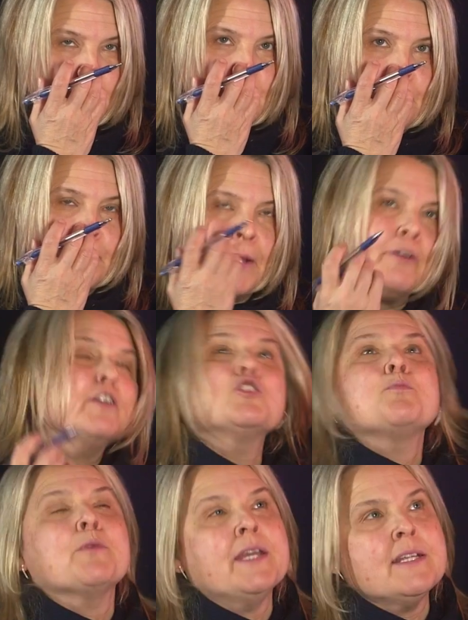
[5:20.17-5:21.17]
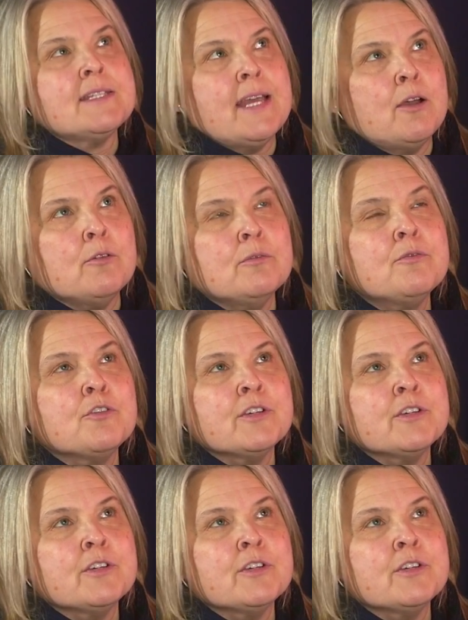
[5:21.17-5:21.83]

So in a marriage breakdown,